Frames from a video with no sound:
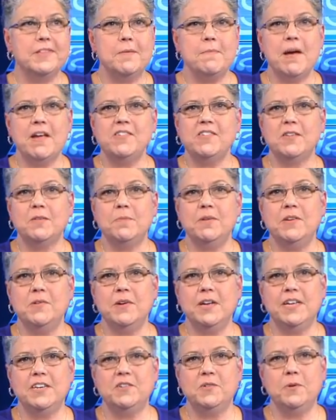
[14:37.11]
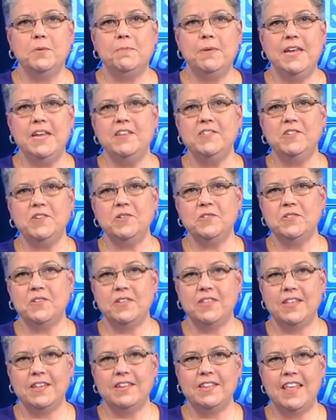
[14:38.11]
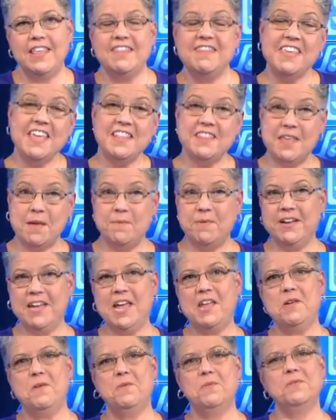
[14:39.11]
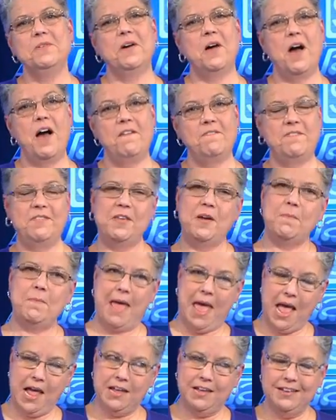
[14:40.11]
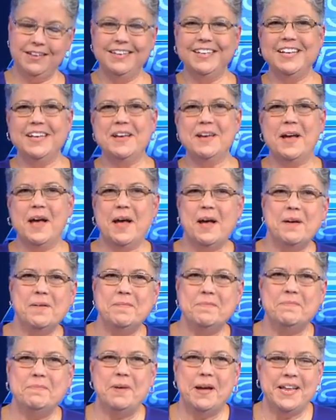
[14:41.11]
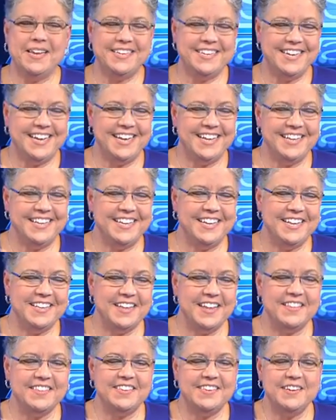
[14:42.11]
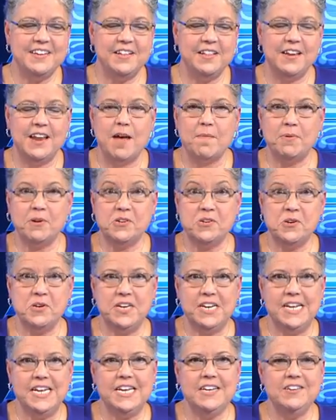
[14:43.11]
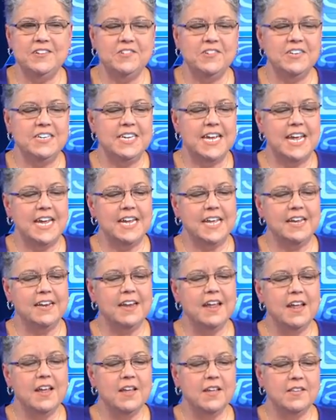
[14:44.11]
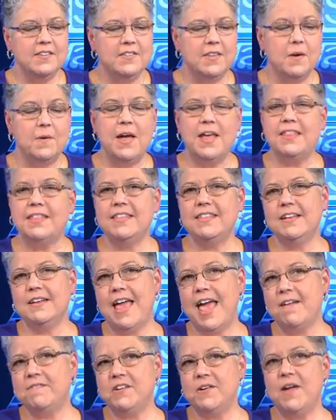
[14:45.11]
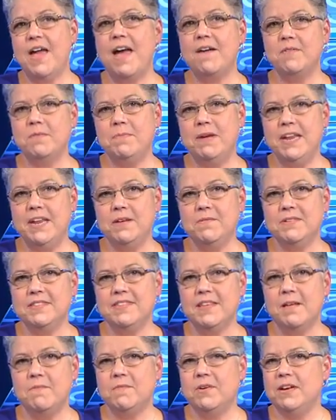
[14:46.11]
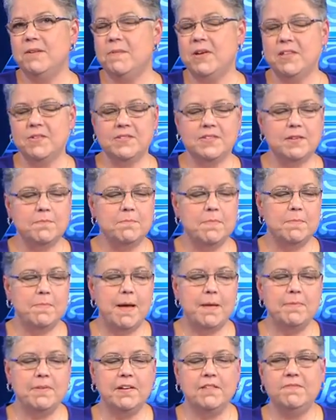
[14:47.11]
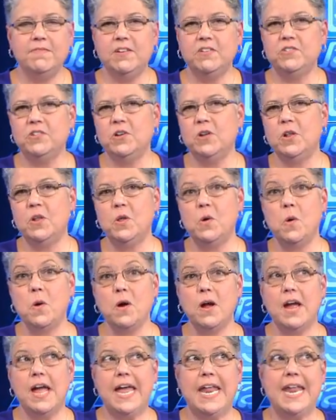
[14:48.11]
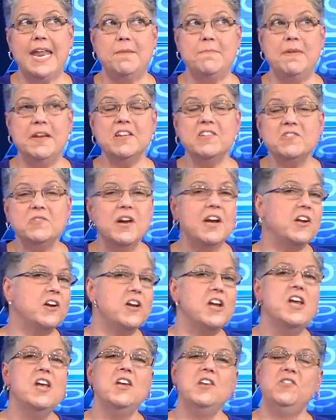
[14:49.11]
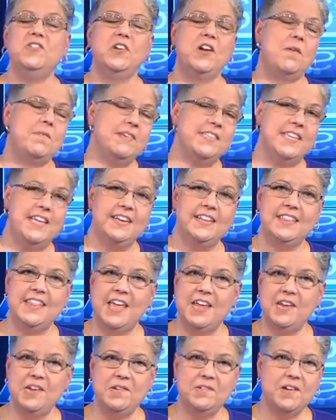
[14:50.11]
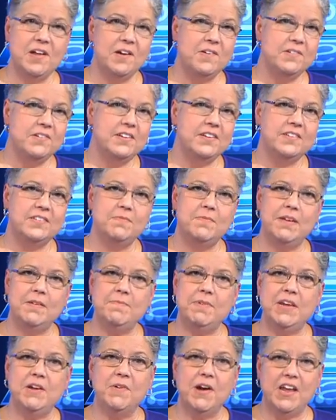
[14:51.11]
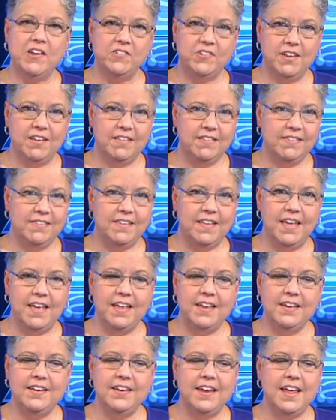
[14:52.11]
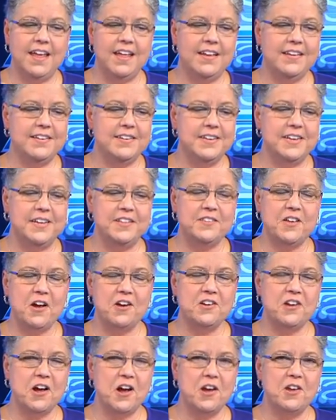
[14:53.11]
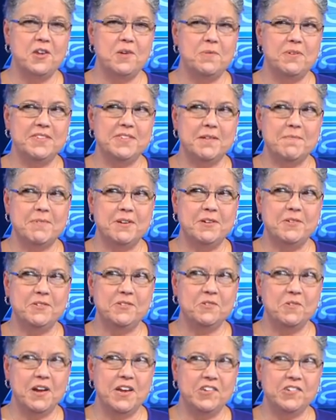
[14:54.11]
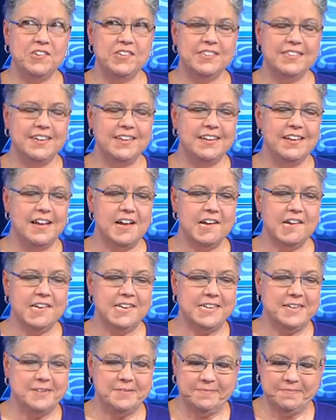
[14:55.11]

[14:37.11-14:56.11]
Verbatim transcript: They might just be doing it to appease you so that they think they will get you off their back. uh, but uh, it, it's still an opportunity and you should take it. So, and then after you have a meeting with someone, whether it's a public official or an administrator, you should always send a thank you note. Be, be gracious, and, and it's hard to argue with someone who's gracious and kind.